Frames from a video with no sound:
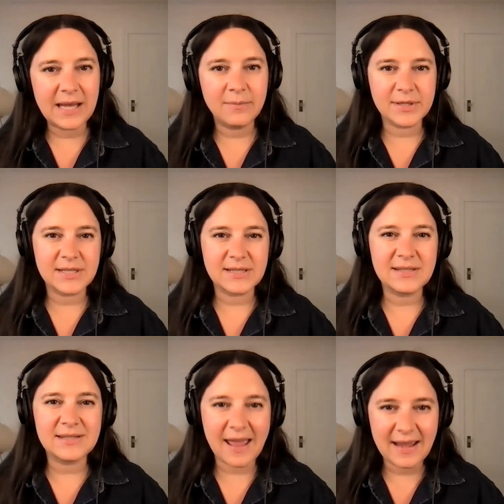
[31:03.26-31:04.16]
able to
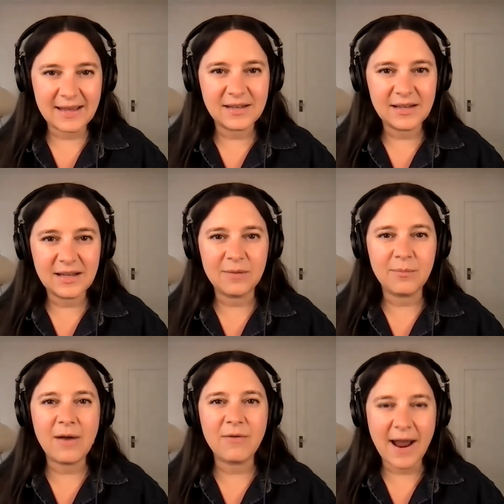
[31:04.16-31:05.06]
say it in
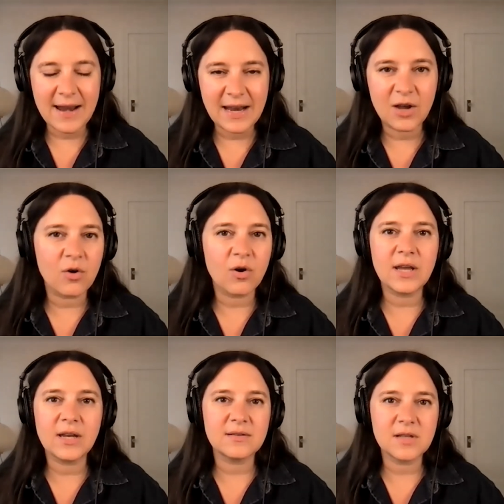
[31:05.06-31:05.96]
my writing or
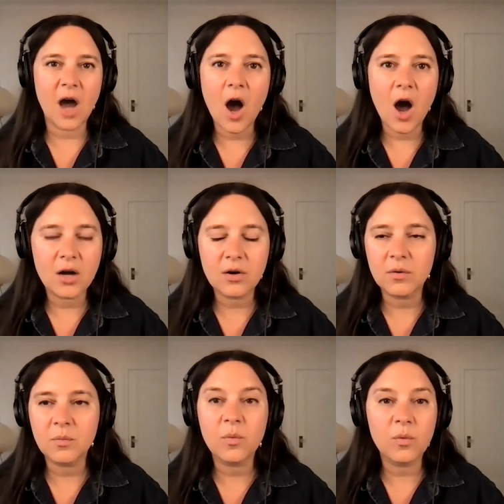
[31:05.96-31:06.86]
in a talk
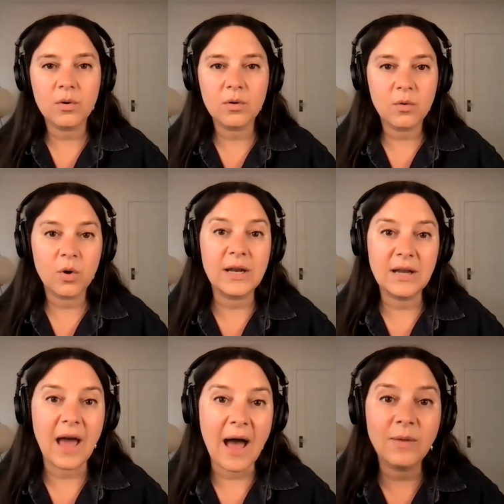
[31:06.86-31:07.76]
or or
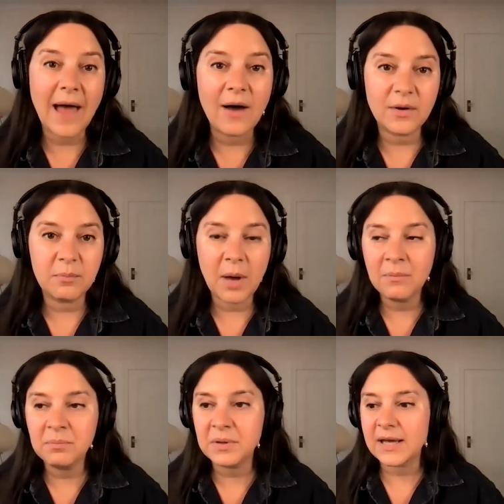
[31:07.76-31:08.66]
out loud in
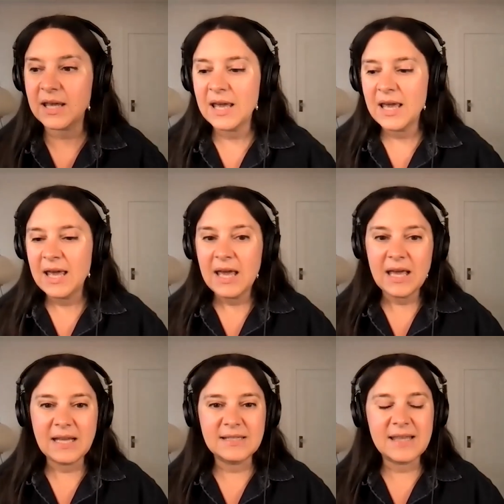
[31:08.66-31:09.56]
public
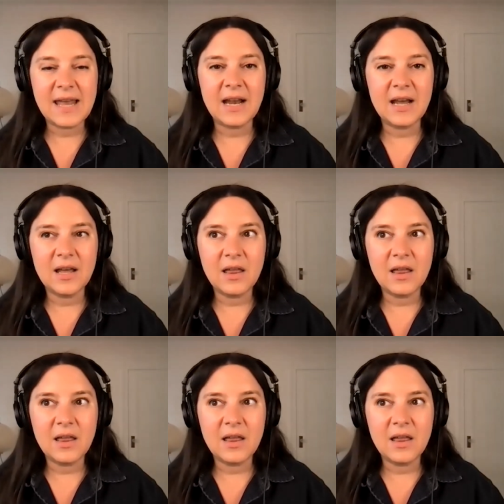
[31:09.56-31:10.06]
is that